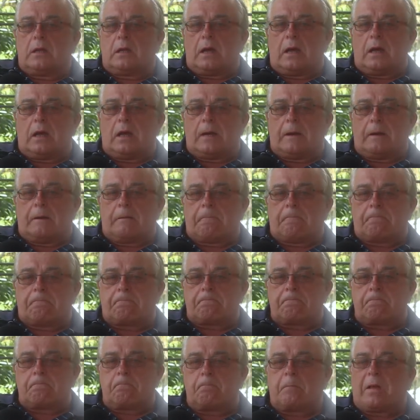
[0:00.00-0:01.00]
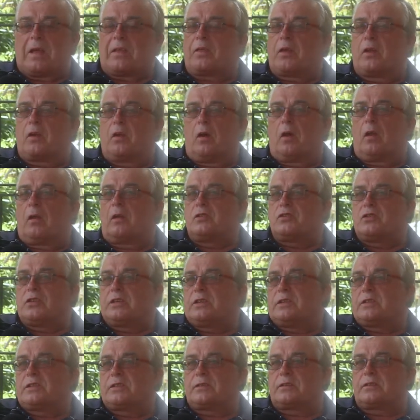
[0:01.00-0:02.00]

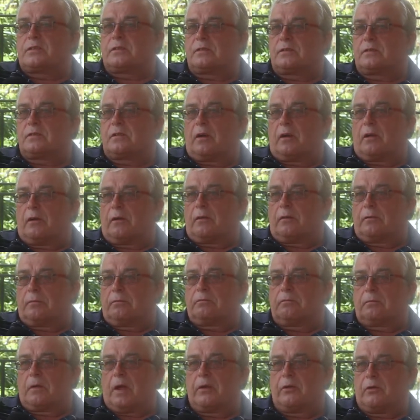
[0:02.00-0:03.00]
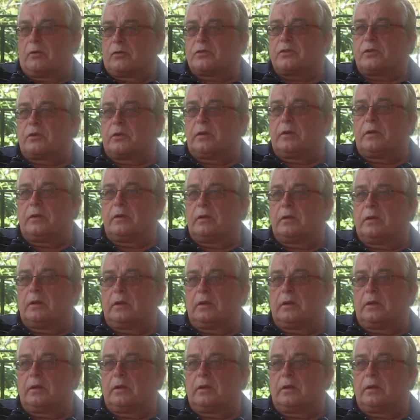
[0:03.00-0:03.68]
methodologies are understood.